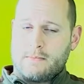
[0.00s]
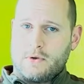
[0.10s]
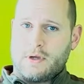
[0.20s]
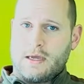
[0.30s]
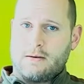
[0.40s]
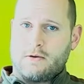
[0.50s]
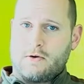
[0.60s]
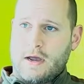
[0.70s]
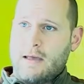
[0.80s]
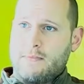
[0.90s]
you'll
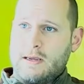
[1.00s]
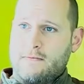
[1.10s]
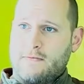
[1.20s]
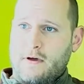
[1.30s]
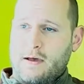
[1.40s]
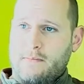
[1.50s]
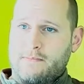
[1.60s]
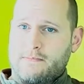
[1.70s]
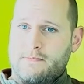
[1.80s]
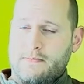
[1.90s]
get crab meat from
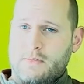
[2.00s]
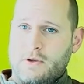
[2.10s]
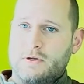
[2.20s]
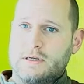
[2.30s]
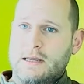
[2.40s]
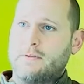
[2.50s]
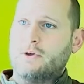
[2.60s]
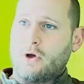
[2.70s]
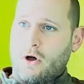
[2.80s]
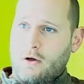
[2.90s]
usually down
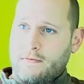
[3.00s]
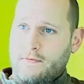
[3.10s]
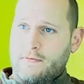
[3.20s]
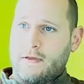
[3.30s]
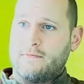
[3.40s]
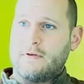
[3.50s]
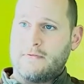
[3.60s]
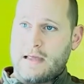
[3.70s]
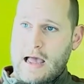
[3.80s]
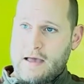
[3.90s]
the Gulf
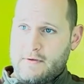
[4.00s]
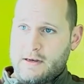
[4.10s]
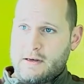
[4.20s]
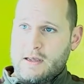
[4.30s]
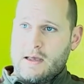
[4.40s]
if they have it.